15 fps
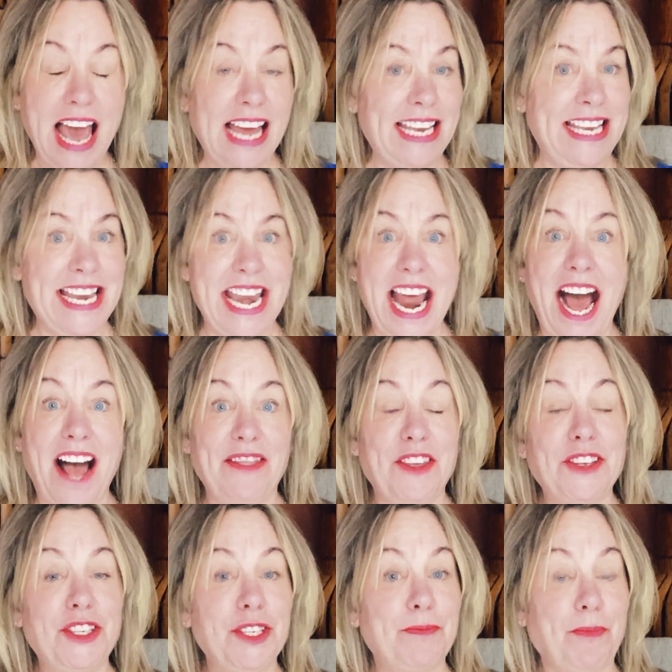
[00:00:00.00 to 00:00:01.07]
Not
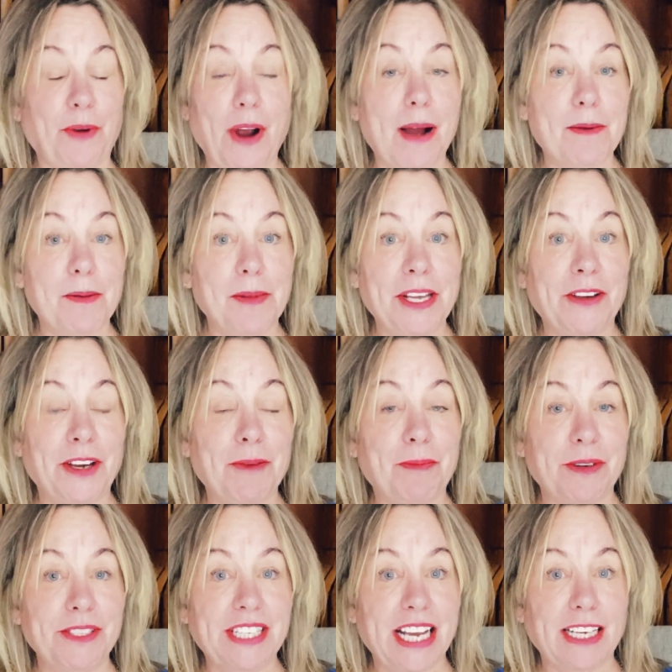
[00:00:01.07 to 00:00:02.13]
that she's probably going to
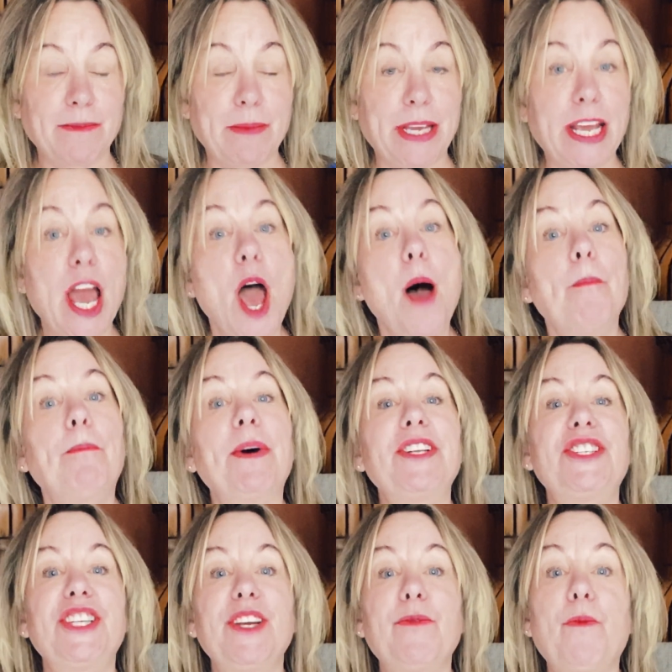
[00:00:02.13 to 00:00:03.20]
protect me, but
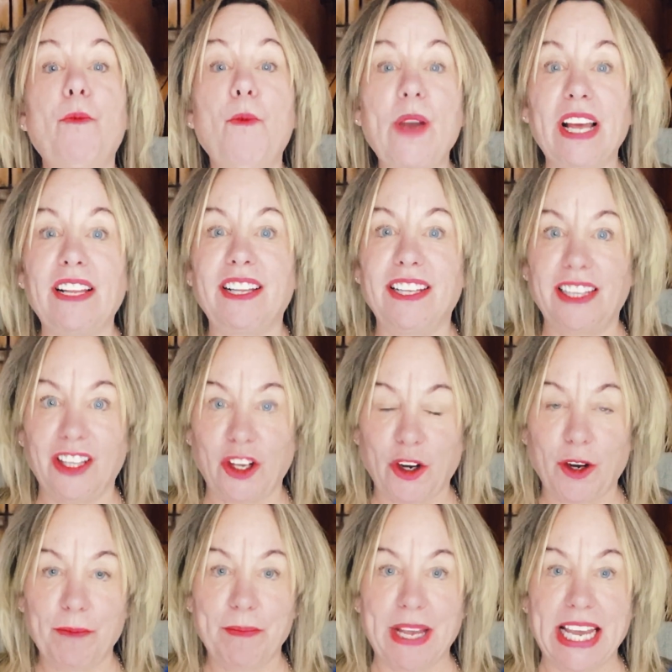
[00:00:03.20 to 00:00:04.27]
she will
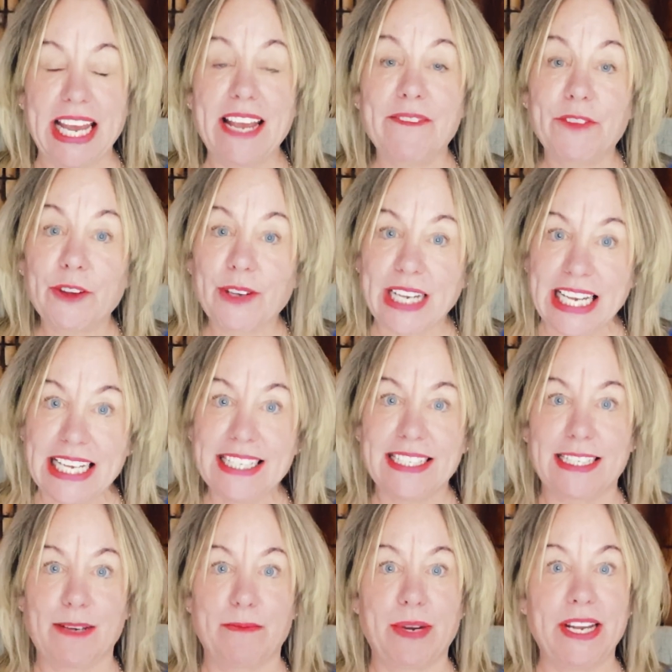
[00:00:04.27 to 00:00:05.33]
alert me if there is
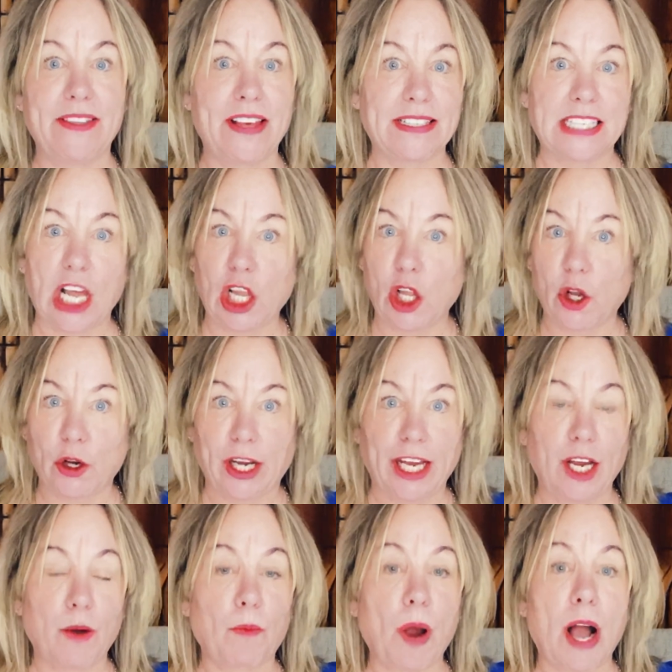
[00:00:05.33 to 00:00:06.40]
somebody that's
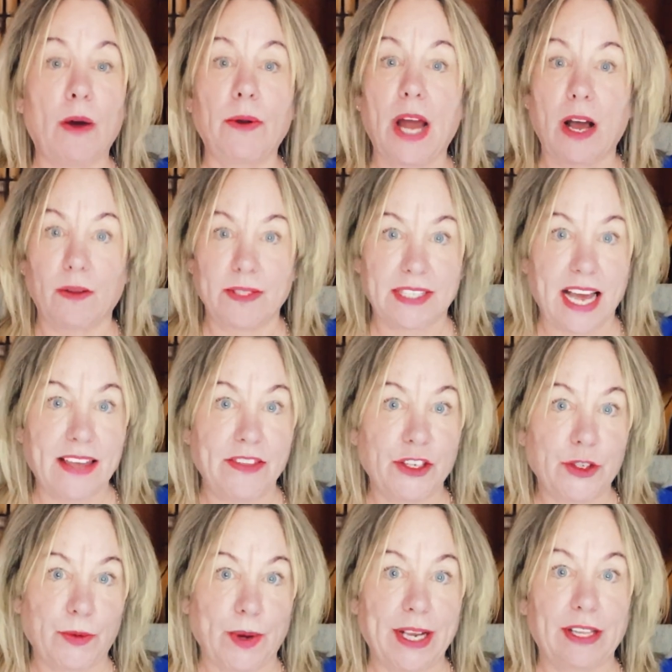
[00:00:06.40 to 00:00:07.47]
lurking around outside the
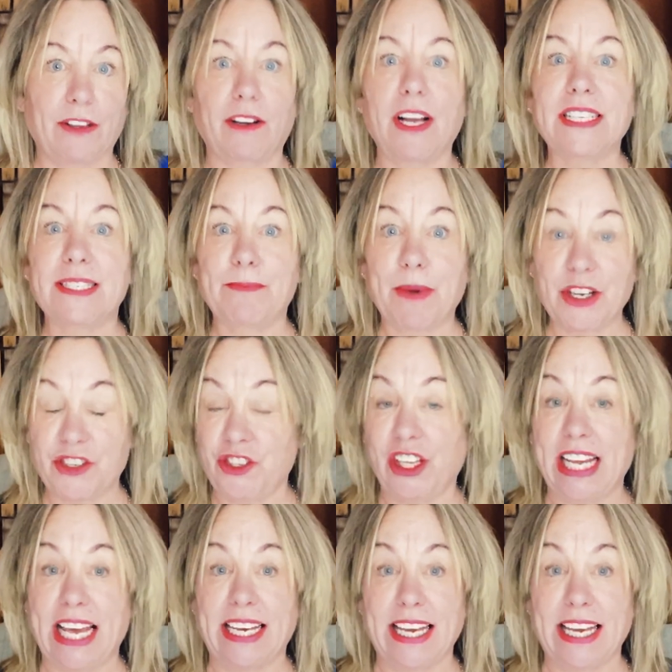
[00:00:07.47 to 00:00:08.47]
trailer, especially at